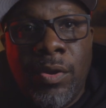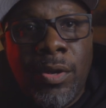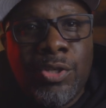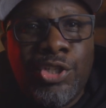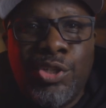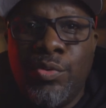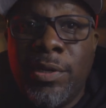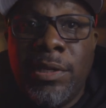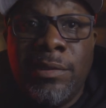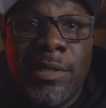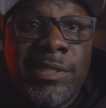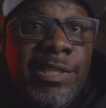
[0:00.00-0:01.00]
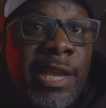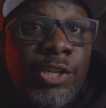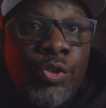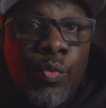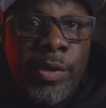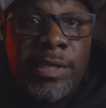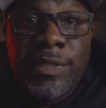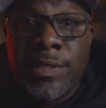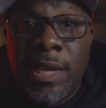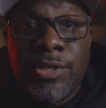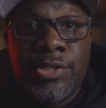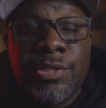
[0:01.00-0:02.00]
on shooting, let's say, 20
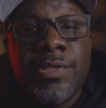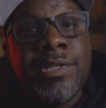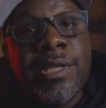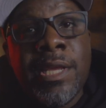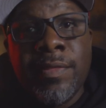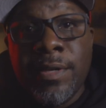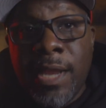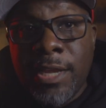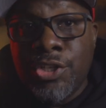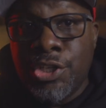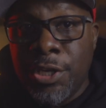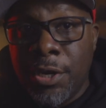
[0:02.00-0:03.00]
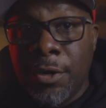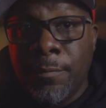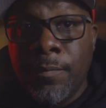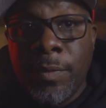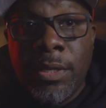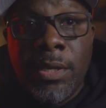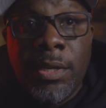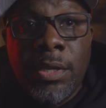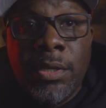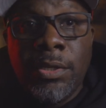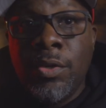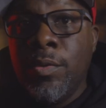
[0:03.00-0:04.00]
sessions in the next year,
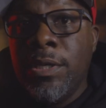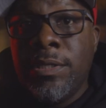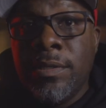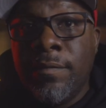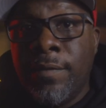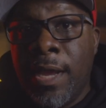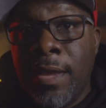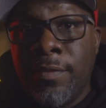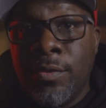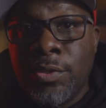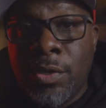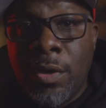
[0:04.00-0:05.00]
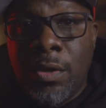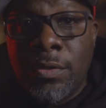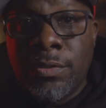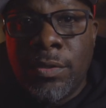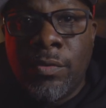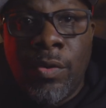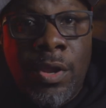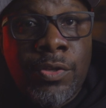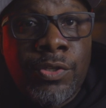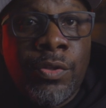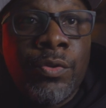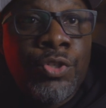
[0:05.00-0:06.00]
you need to divide those costs
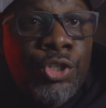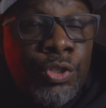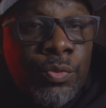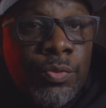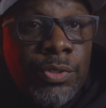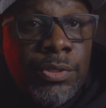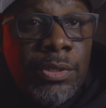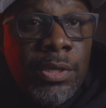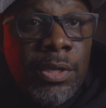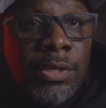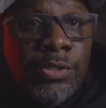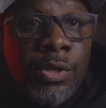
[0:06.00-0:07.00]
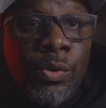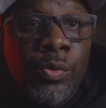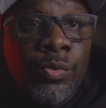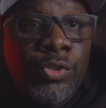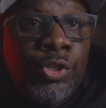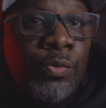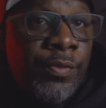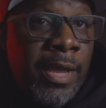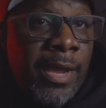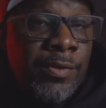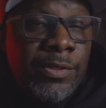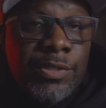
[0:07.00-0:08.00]
across those shoots. So
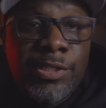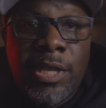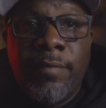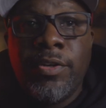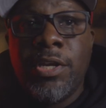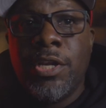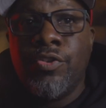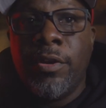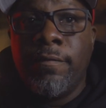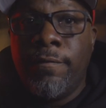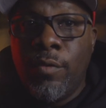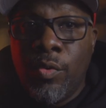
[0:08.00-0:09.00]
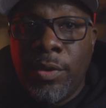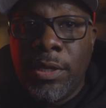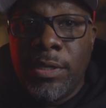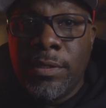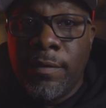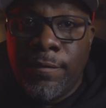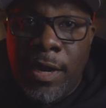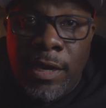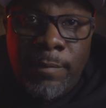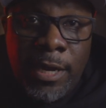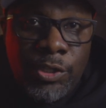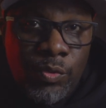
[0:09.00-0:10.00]
2,740
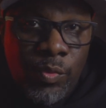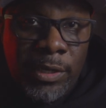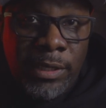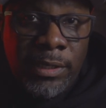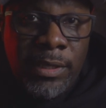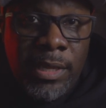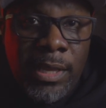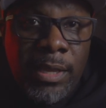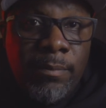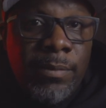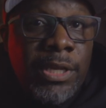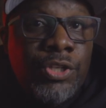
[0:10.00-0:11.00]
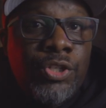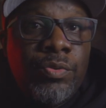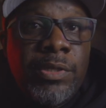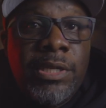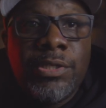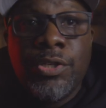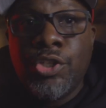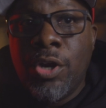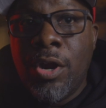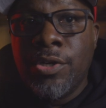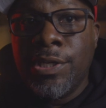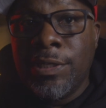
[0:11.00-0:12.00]
divided by 20 means you need to
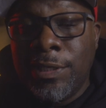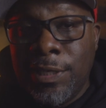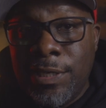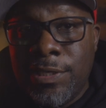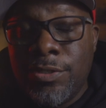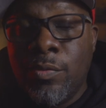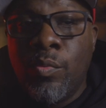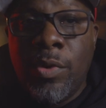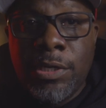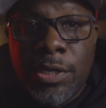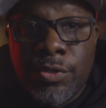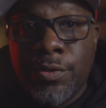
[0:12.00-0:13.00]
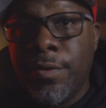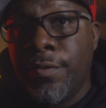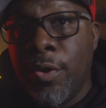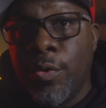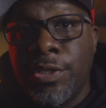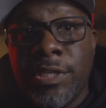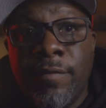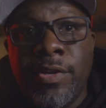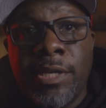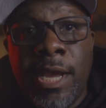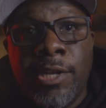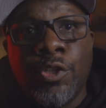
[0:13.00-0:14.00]
charge at least
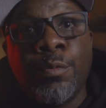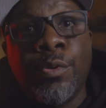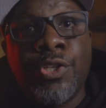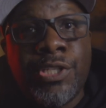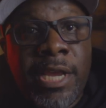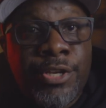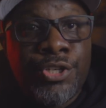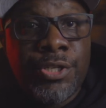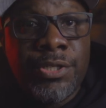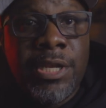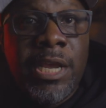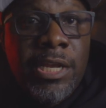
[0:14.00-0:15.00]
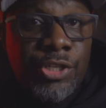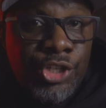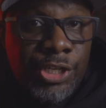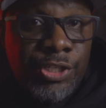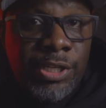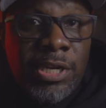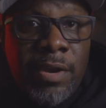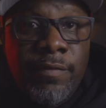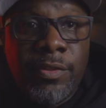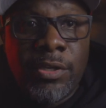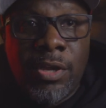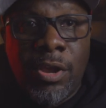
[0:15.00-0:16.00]
$137 per session just to
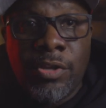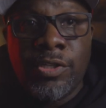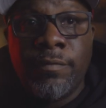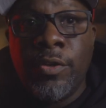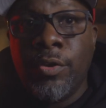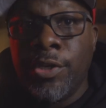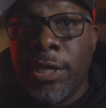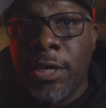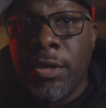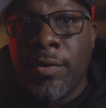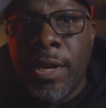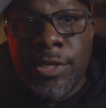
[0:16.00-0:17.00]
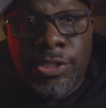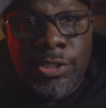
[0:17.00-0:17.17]
cover the cost of your gear and